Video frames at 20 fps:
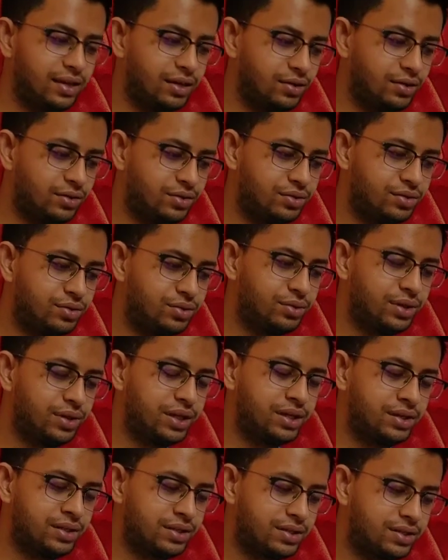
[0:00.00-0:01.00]
Hello
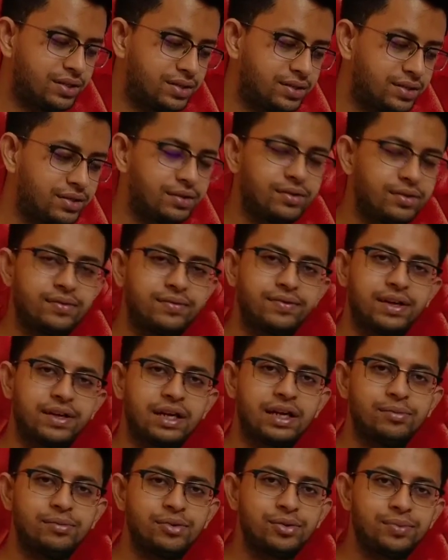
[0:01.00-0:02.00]
students,
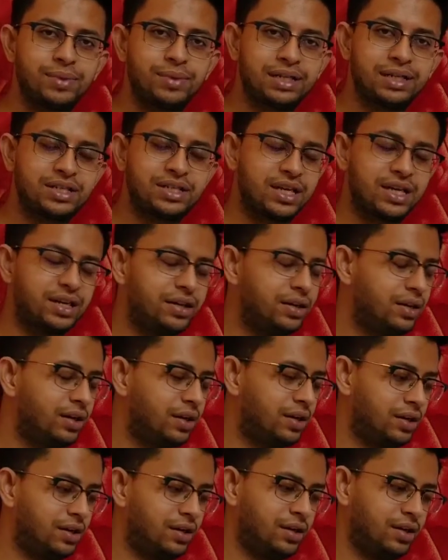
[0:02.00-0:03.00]
welcome to my
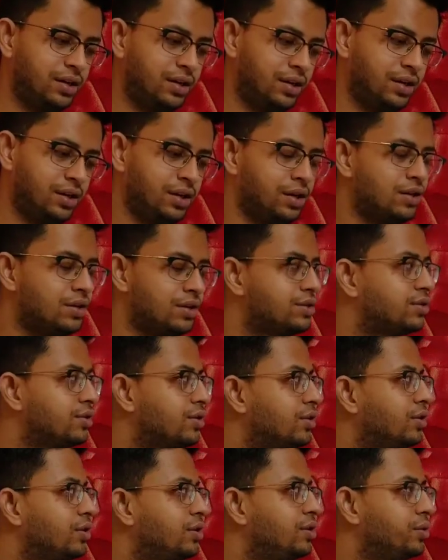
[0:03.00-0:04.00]
channel.
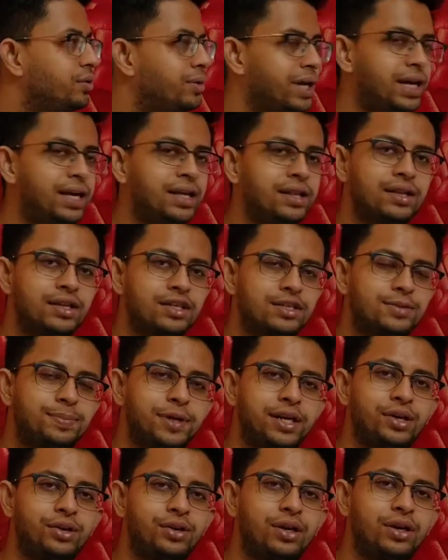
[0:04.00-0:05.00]
So today in this
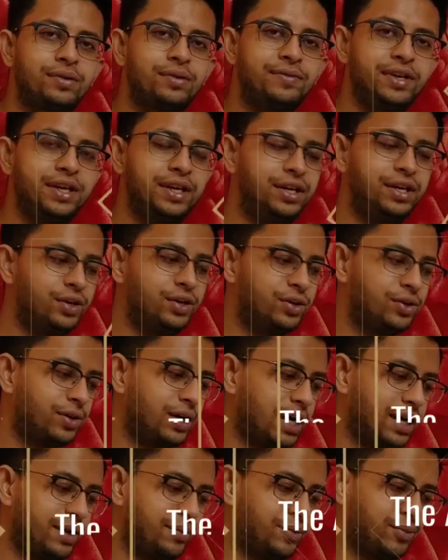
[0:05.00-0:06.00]
particular
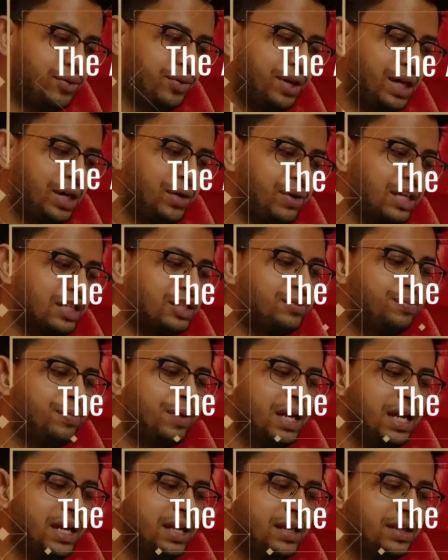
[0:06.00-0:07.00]
video I am going to
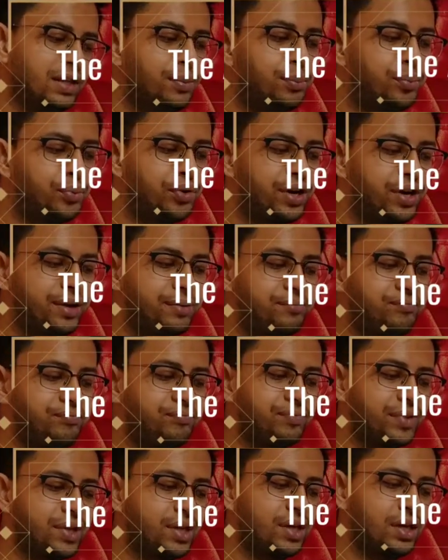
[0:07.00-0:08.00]
explain the poem
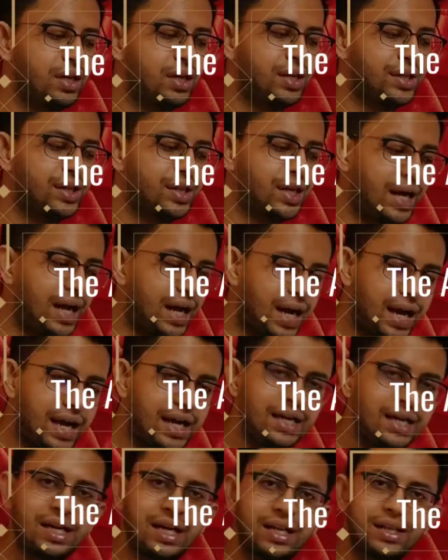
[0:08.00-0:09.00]
The
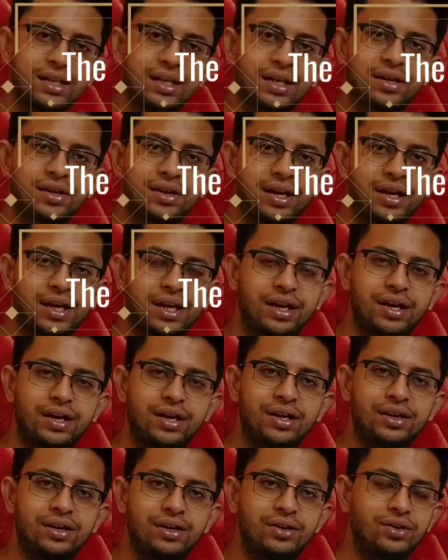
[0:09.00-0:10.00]
Ant and the
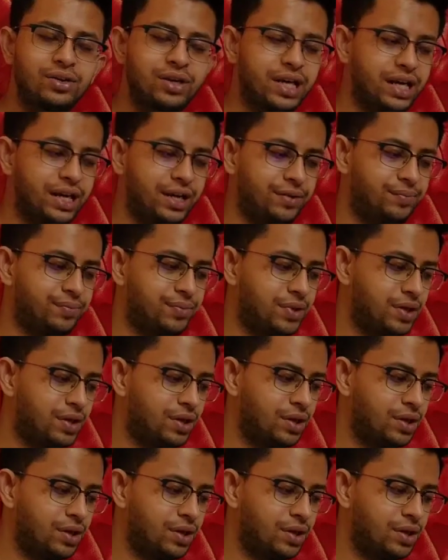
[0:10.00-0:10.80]
Cricket. Okay,